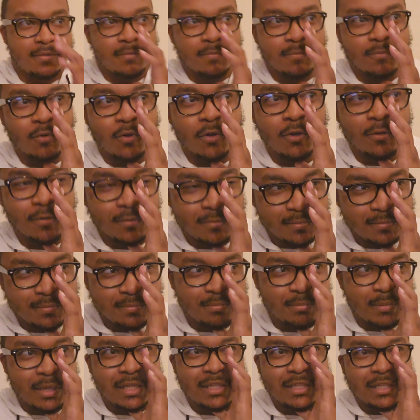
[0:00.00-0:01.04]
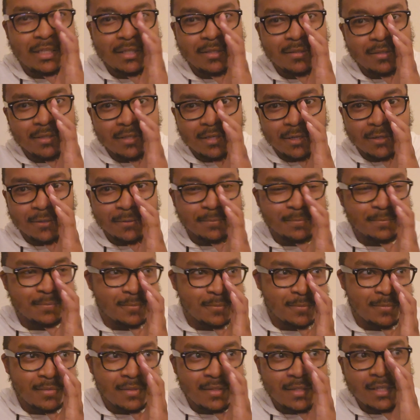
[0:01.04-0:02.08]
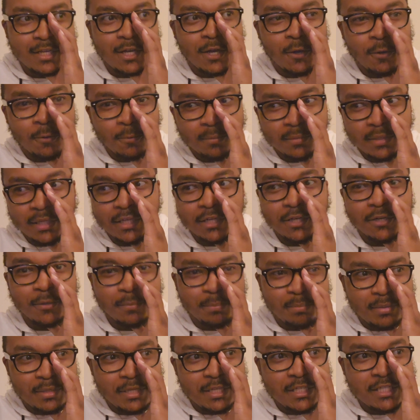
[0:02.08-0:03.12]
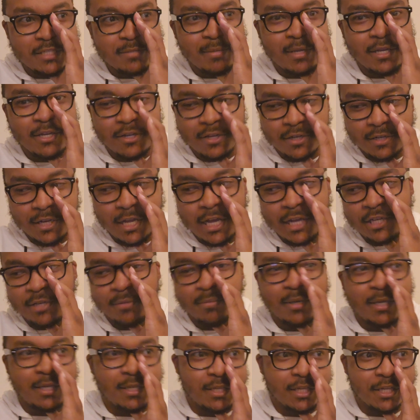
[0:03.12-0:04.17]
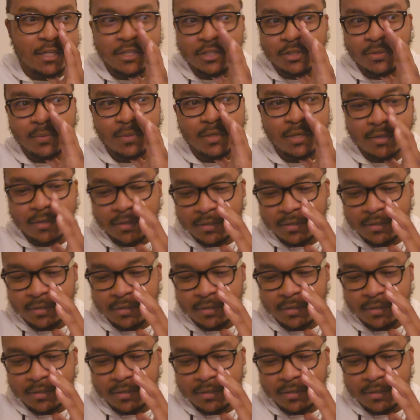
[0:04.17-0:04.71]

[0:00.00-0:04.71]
Well, mainly, you know, Homelander, Peacemaker, and Omni Man. The other three are.